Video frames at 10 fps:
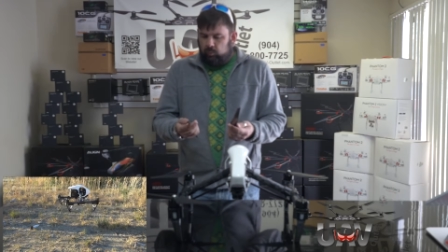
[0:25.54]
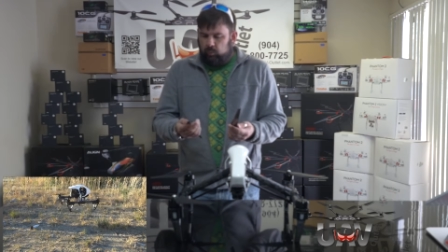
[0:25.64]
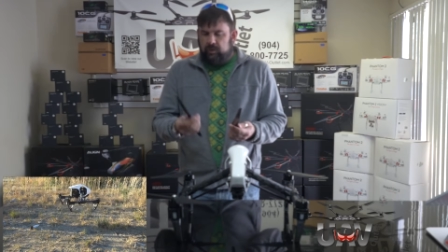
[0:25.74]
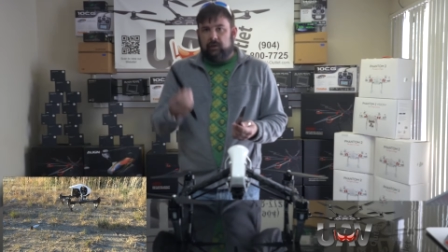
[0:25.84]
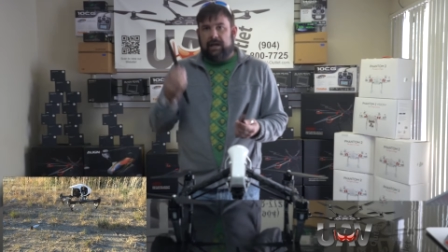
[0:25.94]

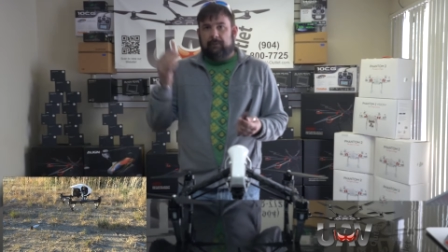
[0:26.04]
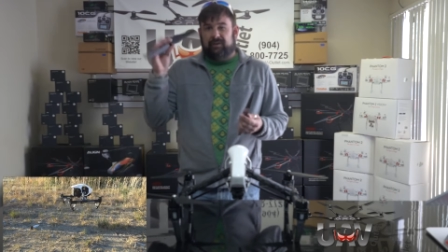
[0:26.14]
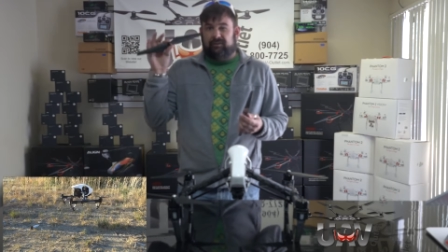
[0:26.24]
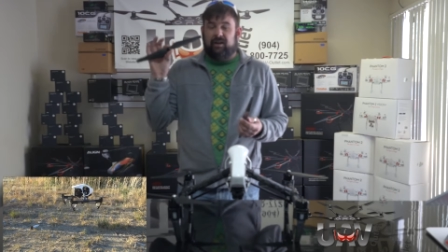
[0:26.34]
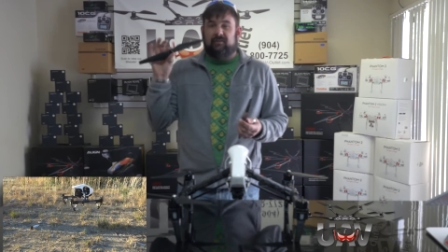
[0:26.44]
we grabbed
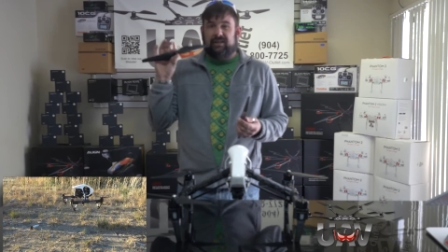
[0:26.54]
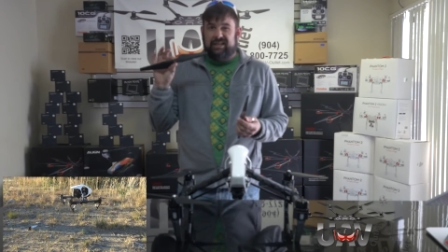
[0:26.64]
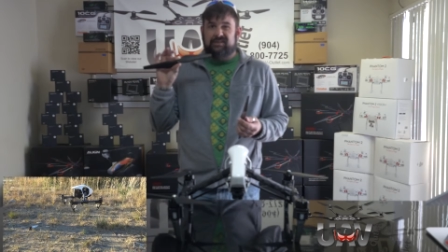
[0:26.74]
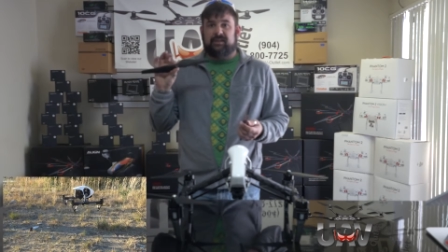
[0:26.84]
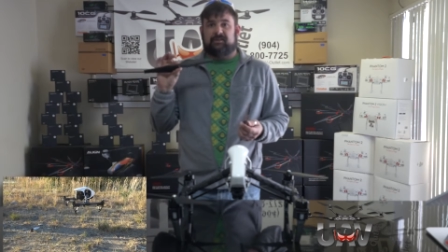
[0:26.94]
a set of
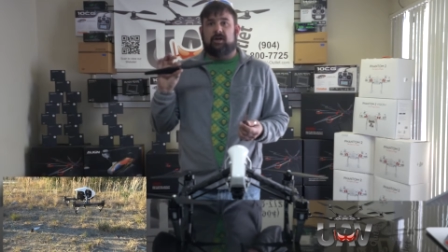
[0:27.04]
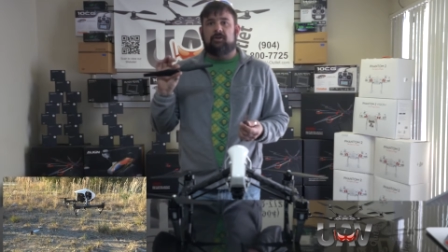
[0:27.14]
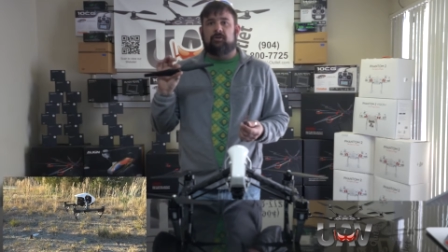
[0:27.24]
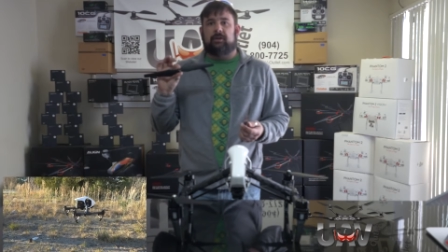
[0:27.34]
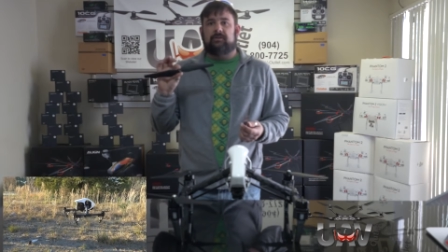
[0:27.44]

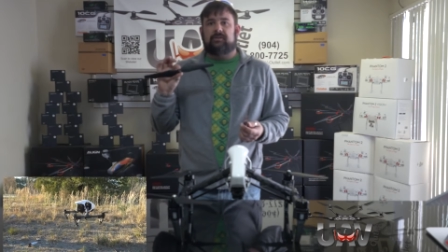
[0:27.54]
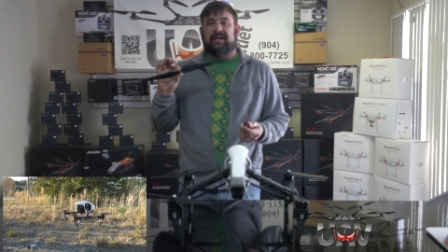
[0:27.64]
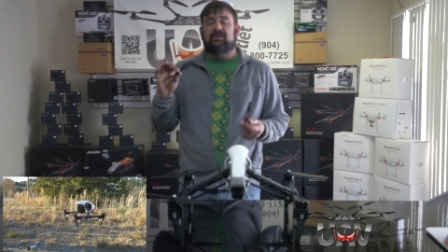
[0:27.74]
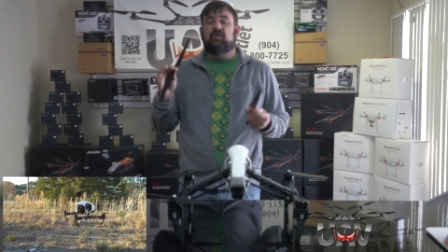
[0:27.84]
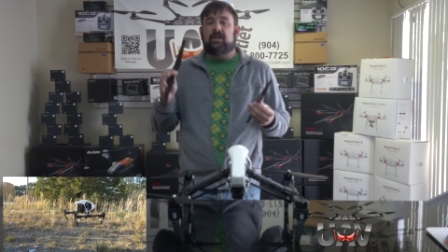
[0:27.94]
E600s,
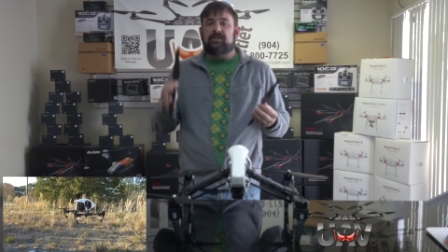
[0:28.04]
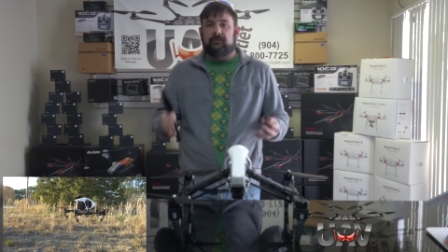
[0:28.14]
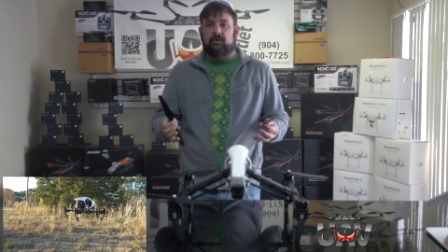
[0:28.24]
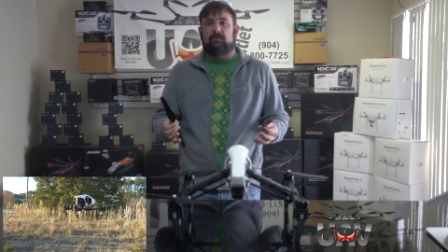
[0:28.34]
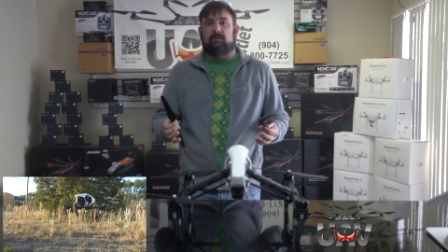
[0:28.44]
and just
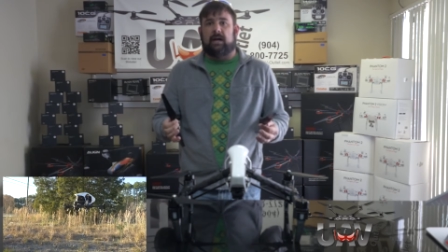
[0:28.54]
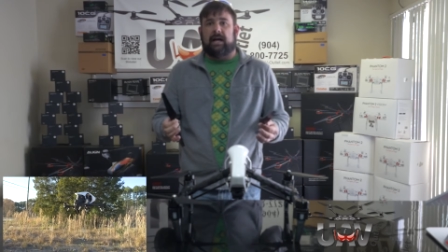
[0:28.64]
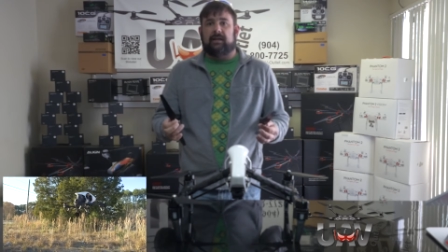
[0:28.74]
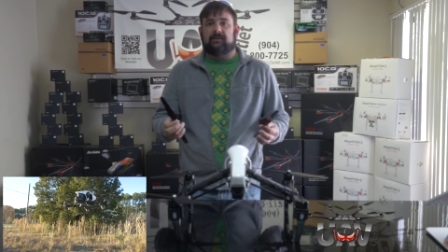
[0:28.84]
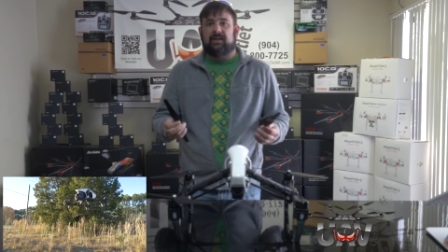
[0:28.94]
for you
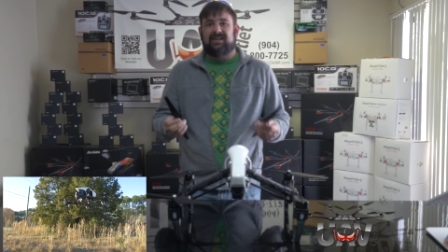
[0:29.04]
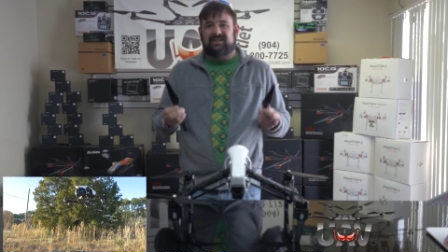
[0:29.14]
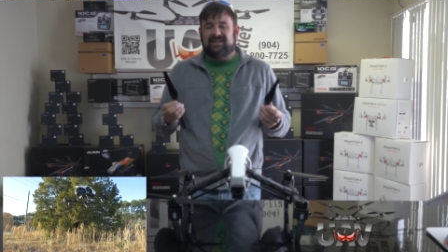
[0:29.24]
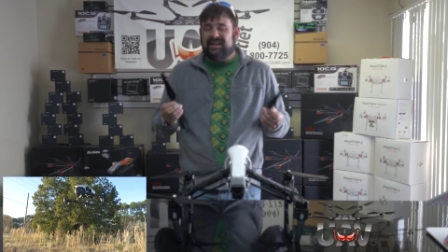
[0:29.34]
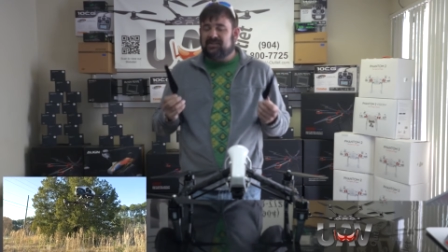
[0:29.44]
guys,
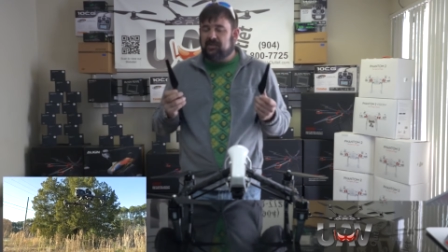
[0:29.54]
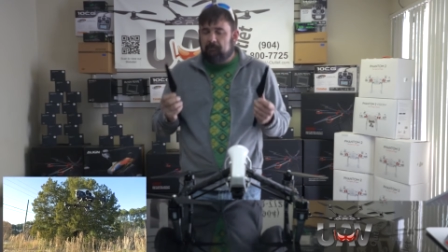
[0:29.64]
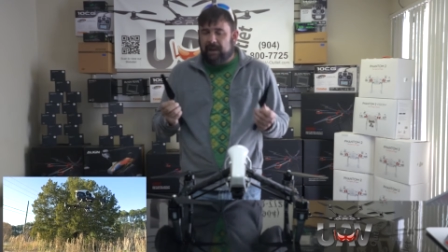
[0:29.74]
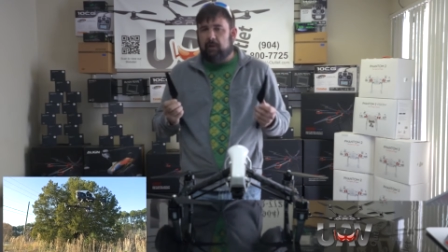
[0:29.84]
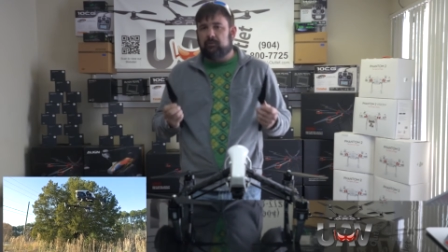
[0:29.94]
to test the
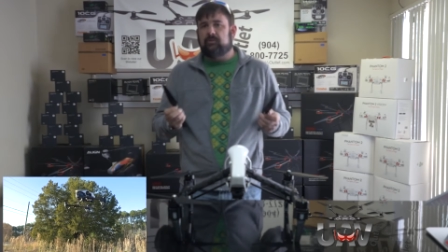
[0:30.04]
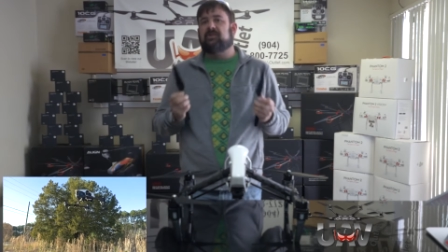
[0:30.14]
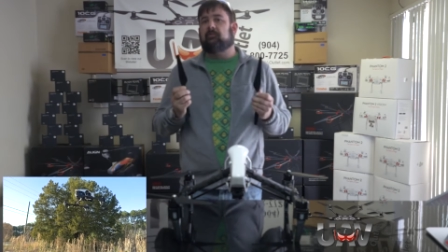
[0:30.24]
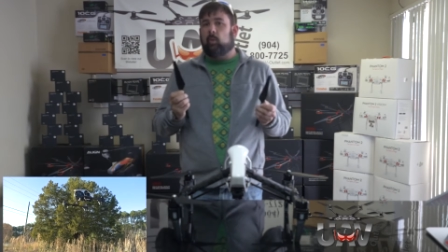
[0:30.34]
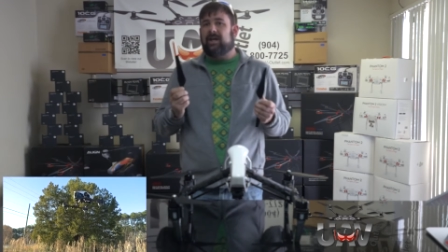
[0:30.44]

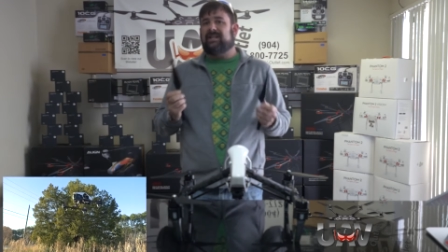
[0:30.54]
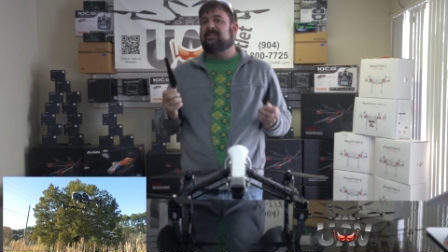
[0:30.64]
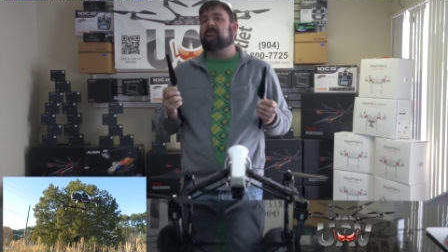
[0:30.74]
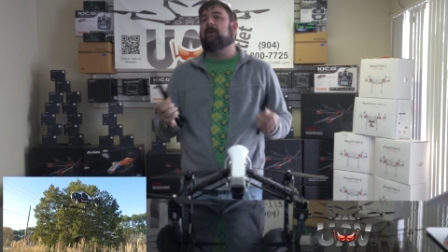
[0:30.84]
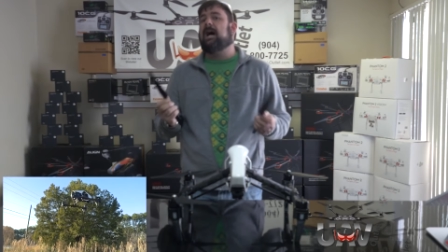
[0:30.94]
boundaries of what
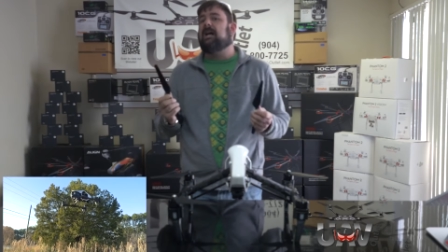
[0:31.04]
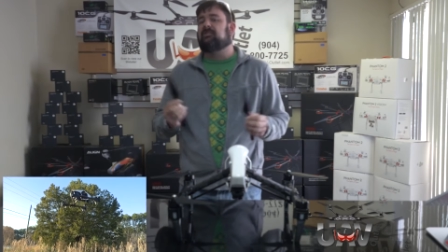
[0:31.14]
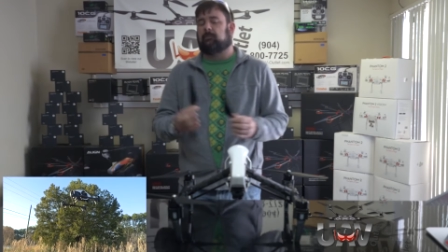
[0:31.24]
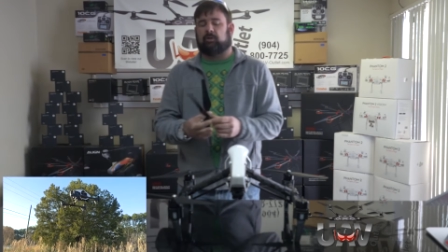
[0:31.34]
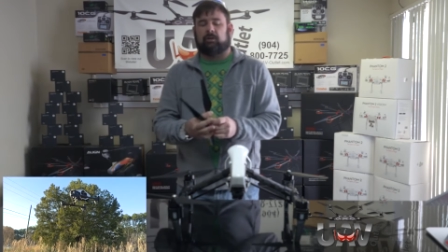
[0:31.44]
is
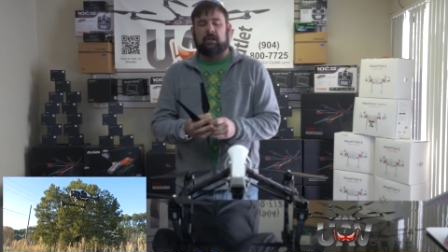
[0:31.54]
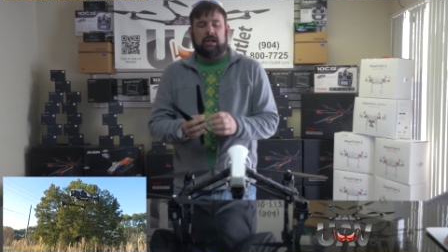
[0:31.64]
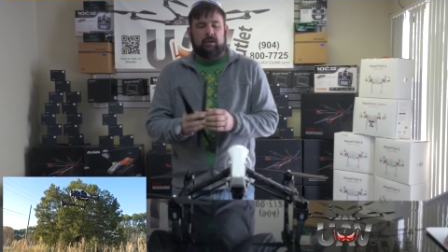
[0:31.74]
possible,